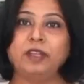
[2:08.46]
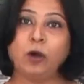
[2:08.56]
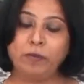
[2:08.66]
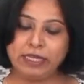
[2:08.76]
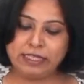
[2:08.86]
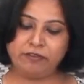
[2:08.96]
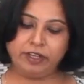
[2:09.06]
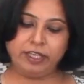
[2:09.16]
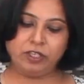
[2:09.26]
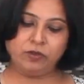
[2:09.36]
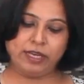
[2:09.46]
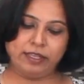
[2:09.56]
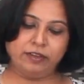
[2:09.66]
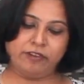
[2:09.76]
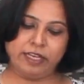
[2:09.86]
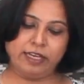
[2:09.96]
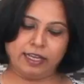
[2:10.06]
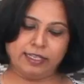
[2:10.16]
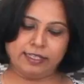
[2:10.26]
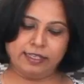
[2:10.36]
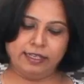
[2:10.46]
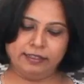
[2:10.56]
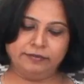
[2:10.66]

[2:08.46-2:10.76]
Now mix everything together very nicely.